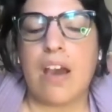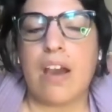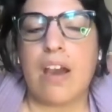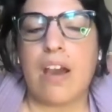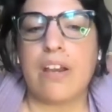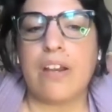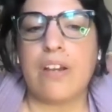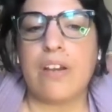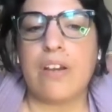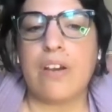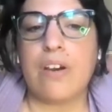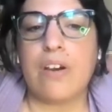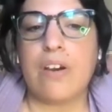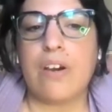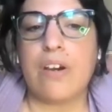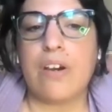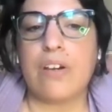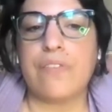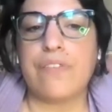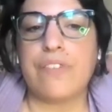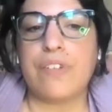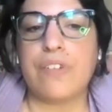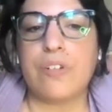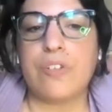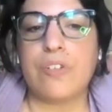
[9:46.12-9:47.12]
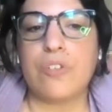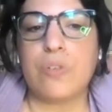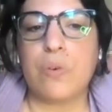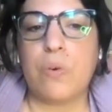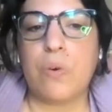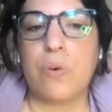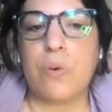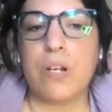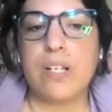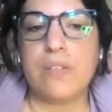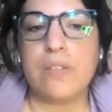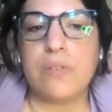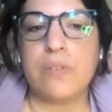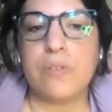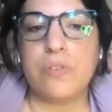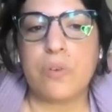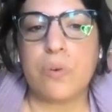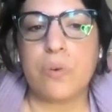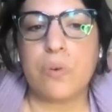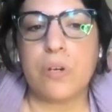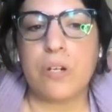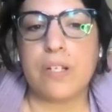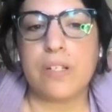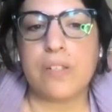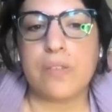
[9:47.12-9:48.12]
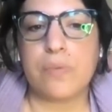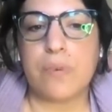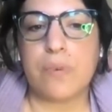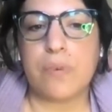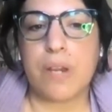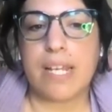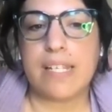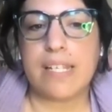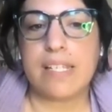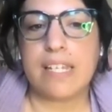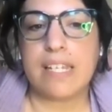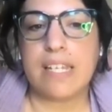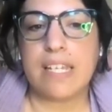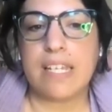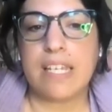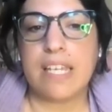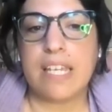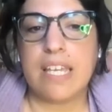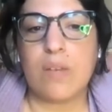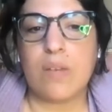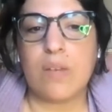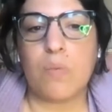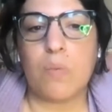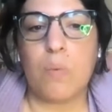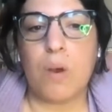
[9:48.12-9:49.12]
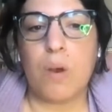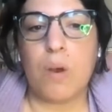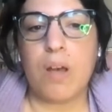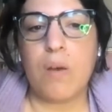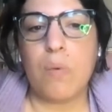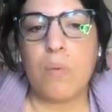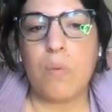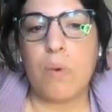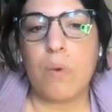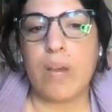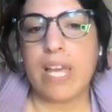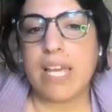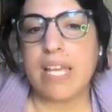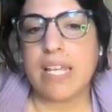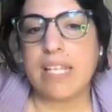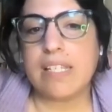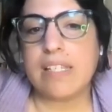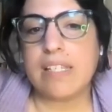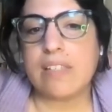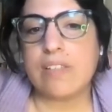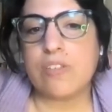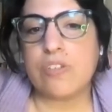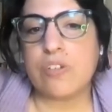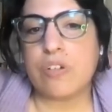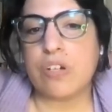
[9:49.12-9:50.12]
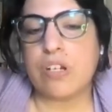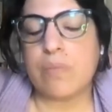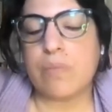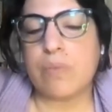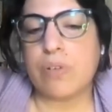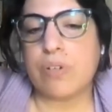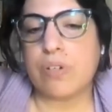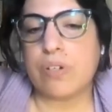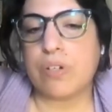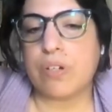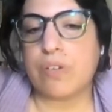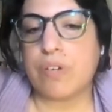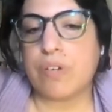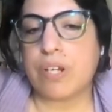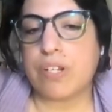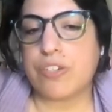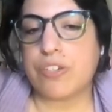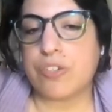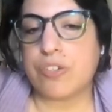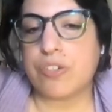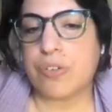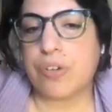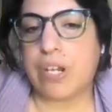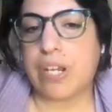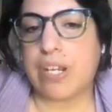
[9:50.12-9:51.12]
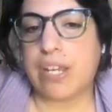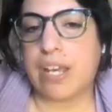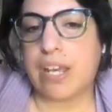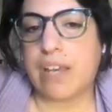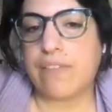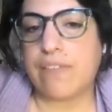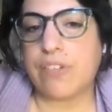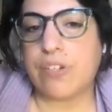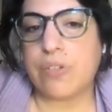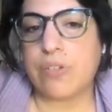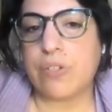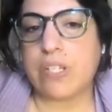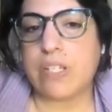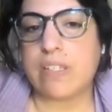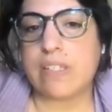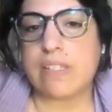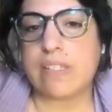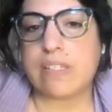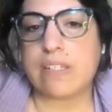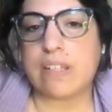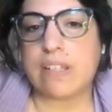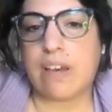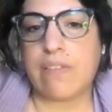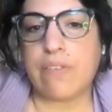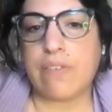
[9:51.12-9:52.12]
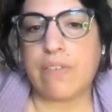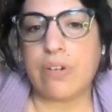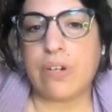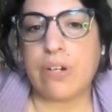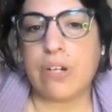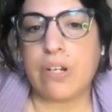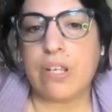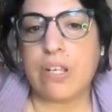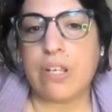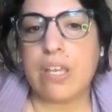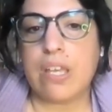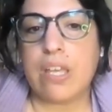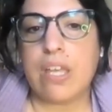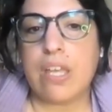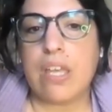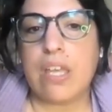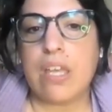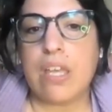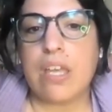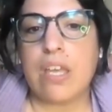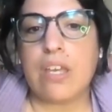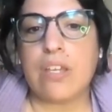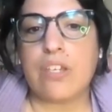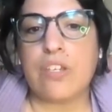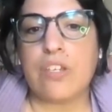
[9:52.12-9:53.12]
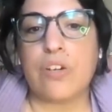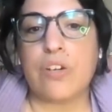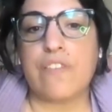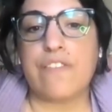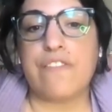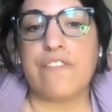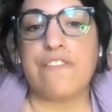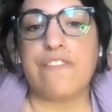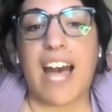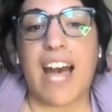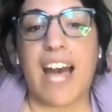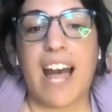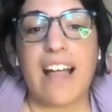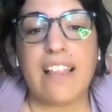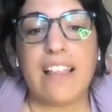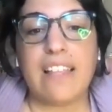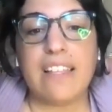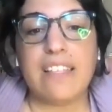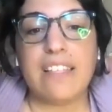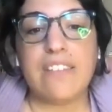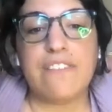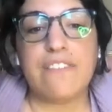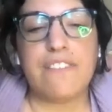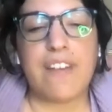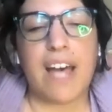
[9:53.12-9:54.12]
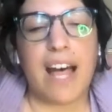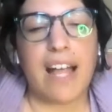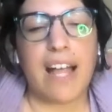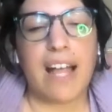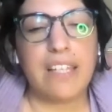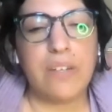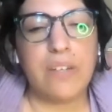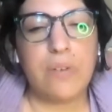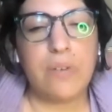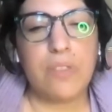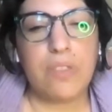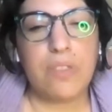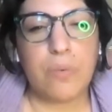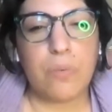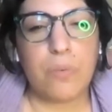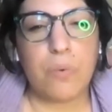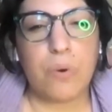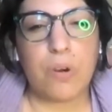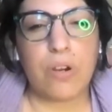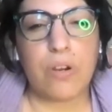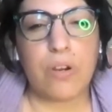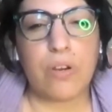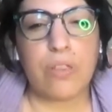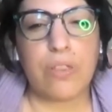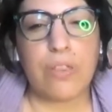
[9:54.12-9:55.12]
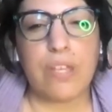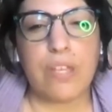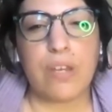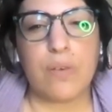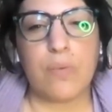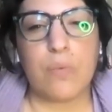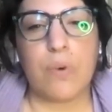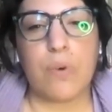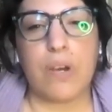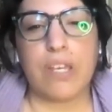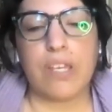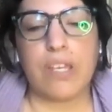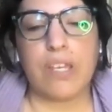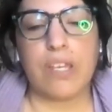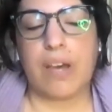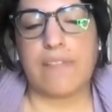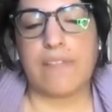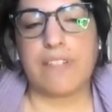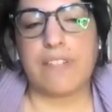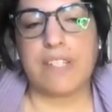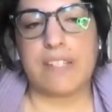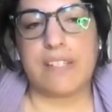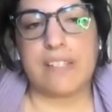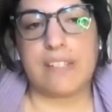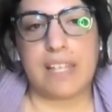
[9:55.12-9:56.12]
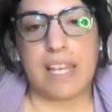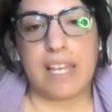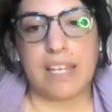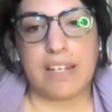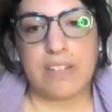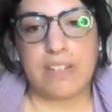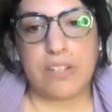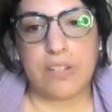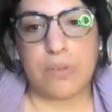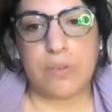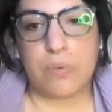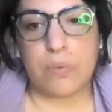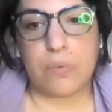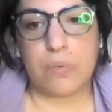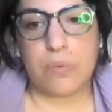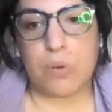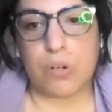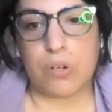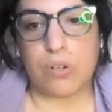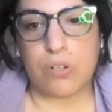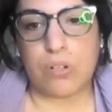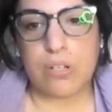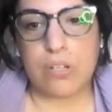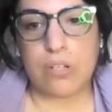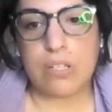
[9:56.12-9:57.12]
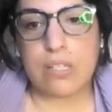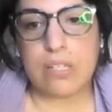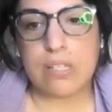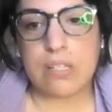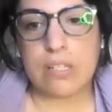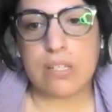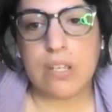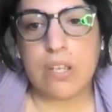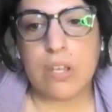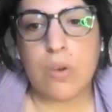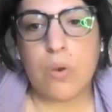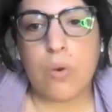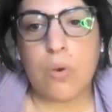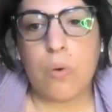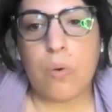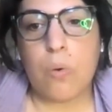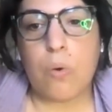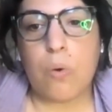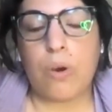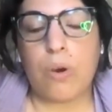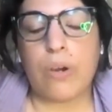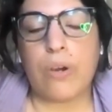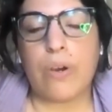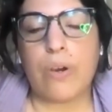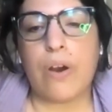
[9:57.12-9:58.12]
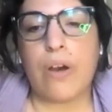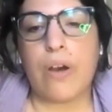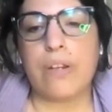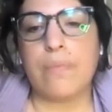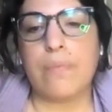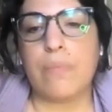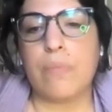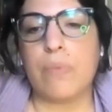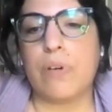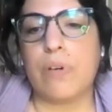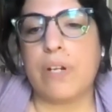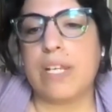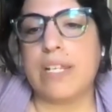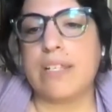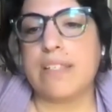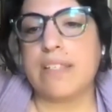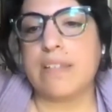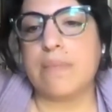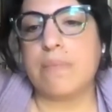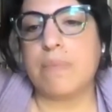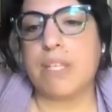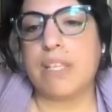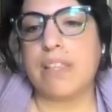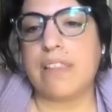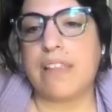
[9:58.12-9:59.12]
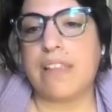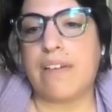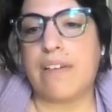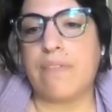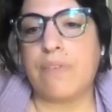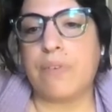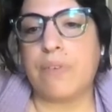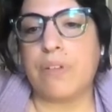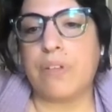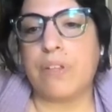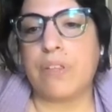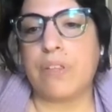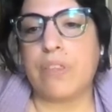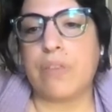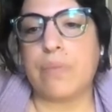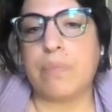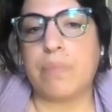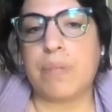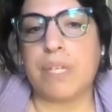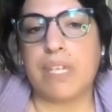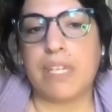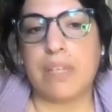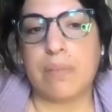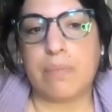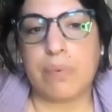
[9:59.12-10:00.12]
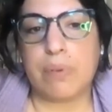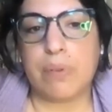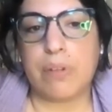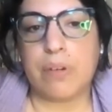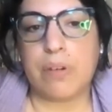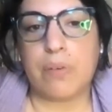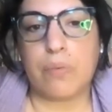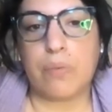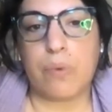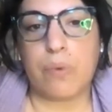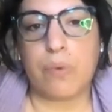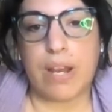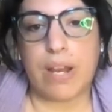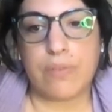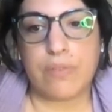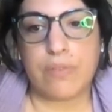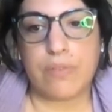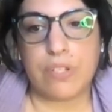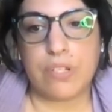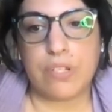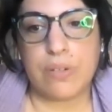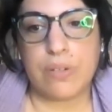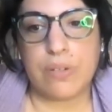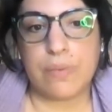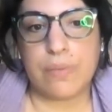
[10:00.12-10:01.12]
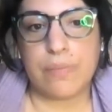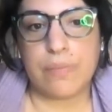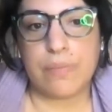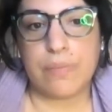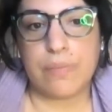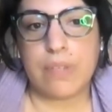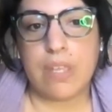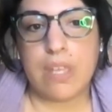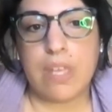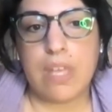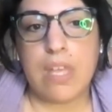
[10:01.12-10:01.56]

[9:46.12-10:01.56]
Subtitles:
Or if you're Taurus or Taurus rising, in what ways during Mercury retrograde have you discovered the value and the worth in what you have to say to the world, or on a more intimate level, the people around you?